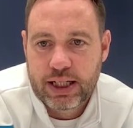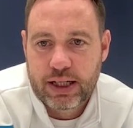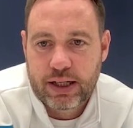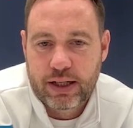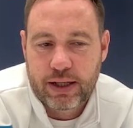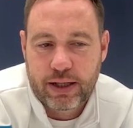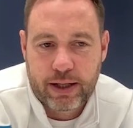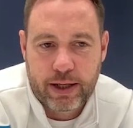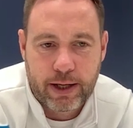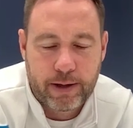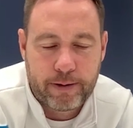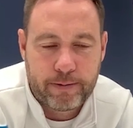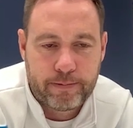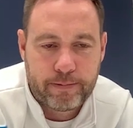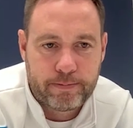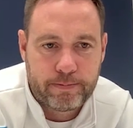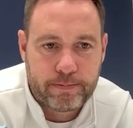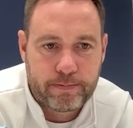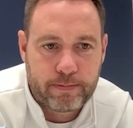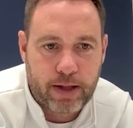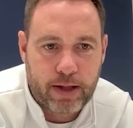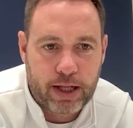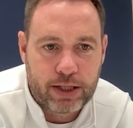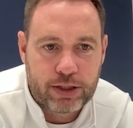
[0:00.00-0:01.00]

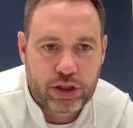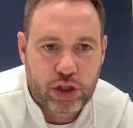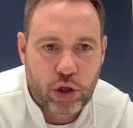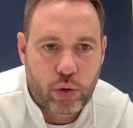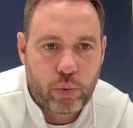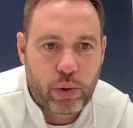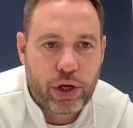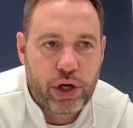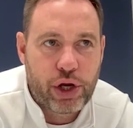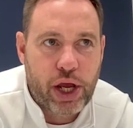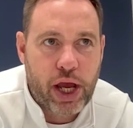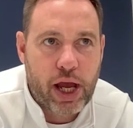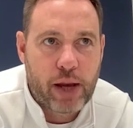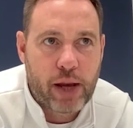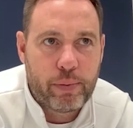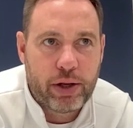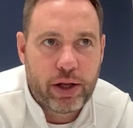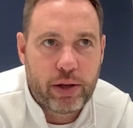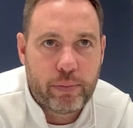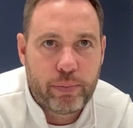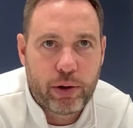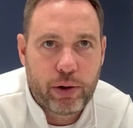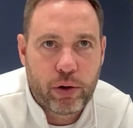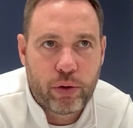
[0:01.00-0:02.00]
And so when you get them in
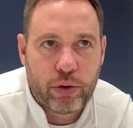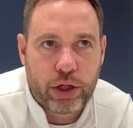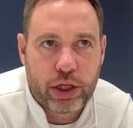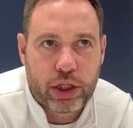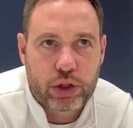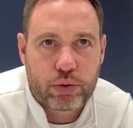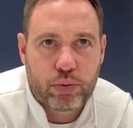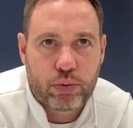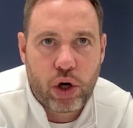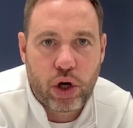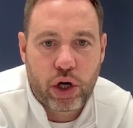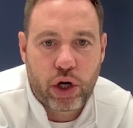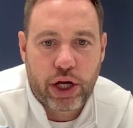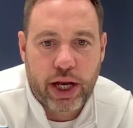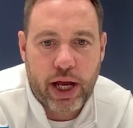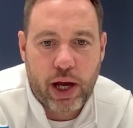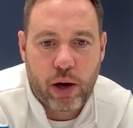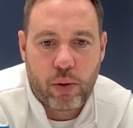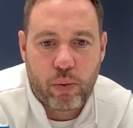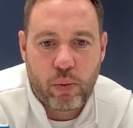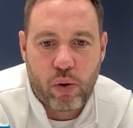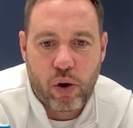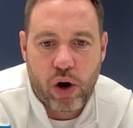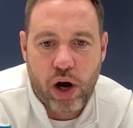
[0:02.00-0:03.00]
the building, it's working
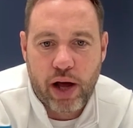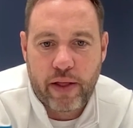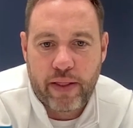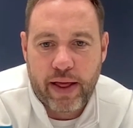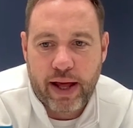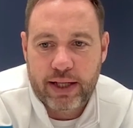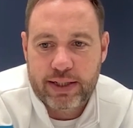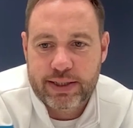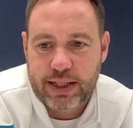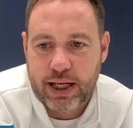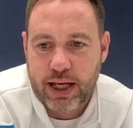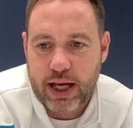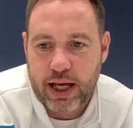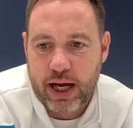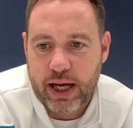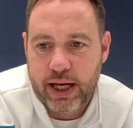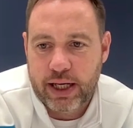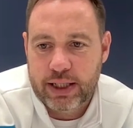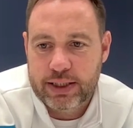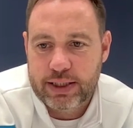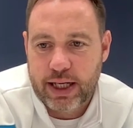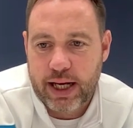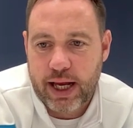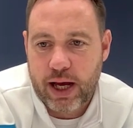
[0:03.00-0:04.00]
out why that's the
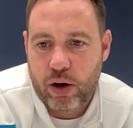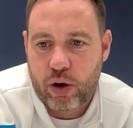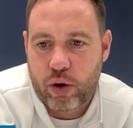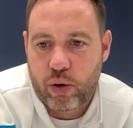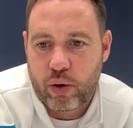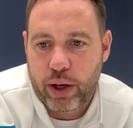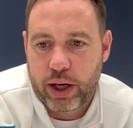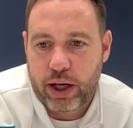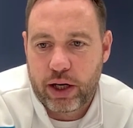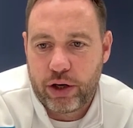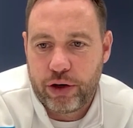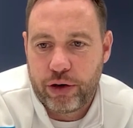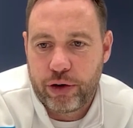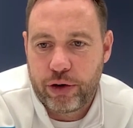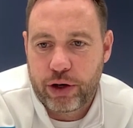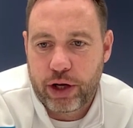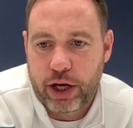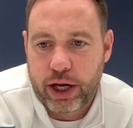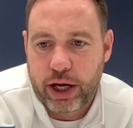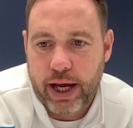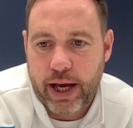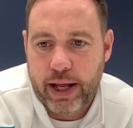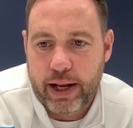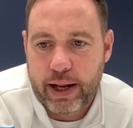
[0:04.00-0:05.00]
case and how quickly you
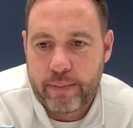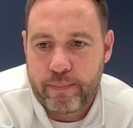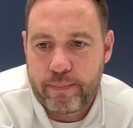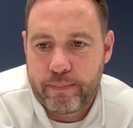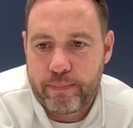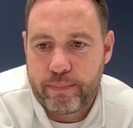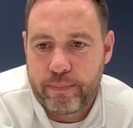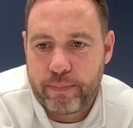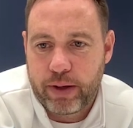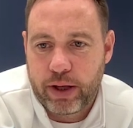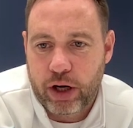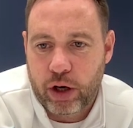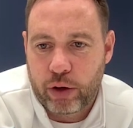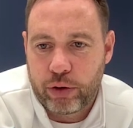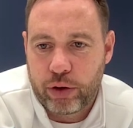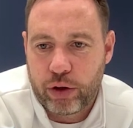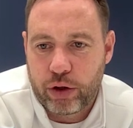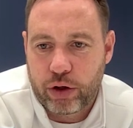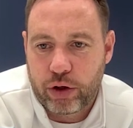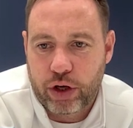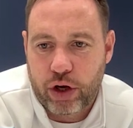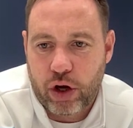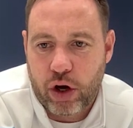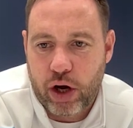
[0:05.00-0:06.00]
can get them, you know,
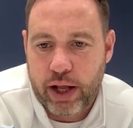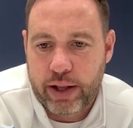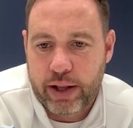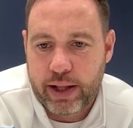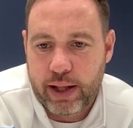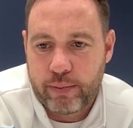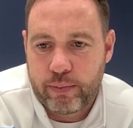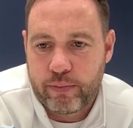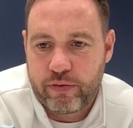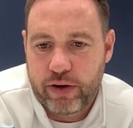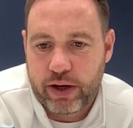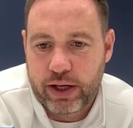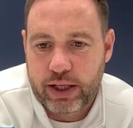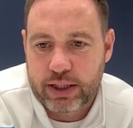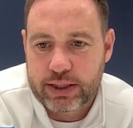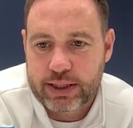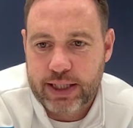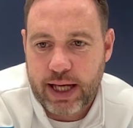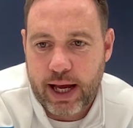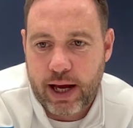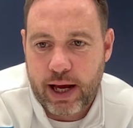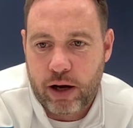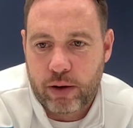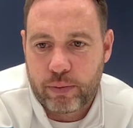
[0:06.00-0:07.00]
you can iron them
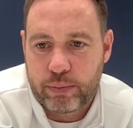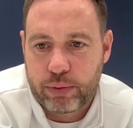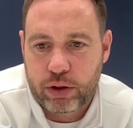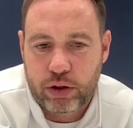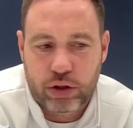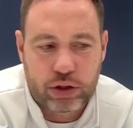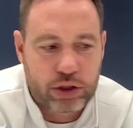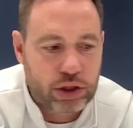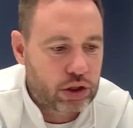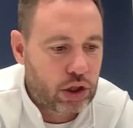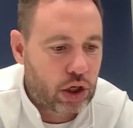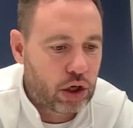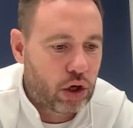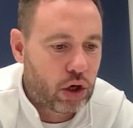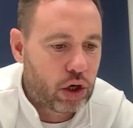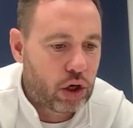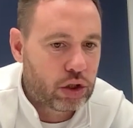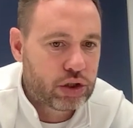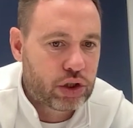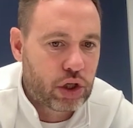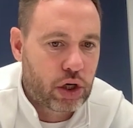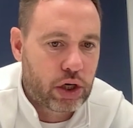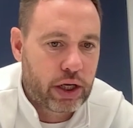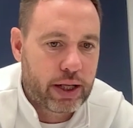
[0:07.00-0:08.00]
things out, because there's a lot
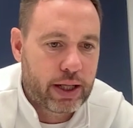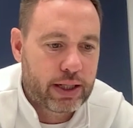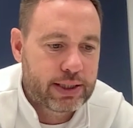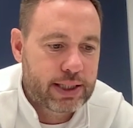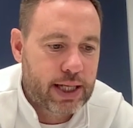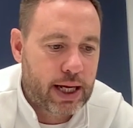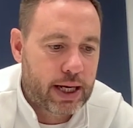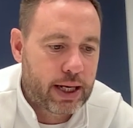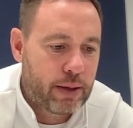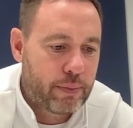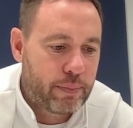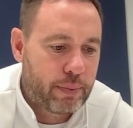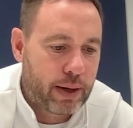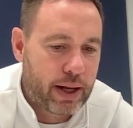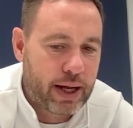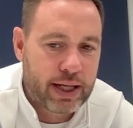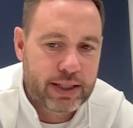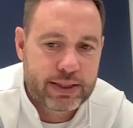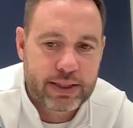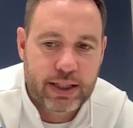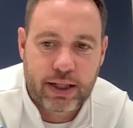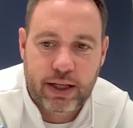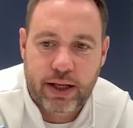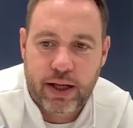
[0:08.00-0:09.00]
of talented
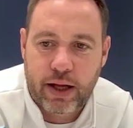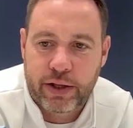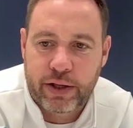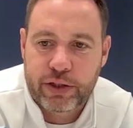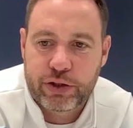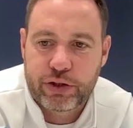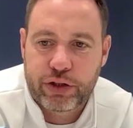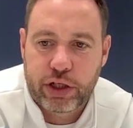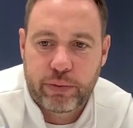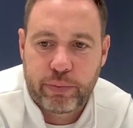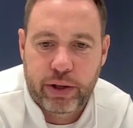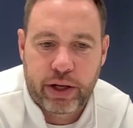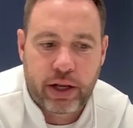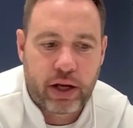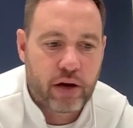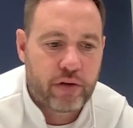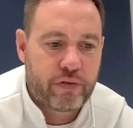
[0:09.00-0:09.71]
players in the country at the minute.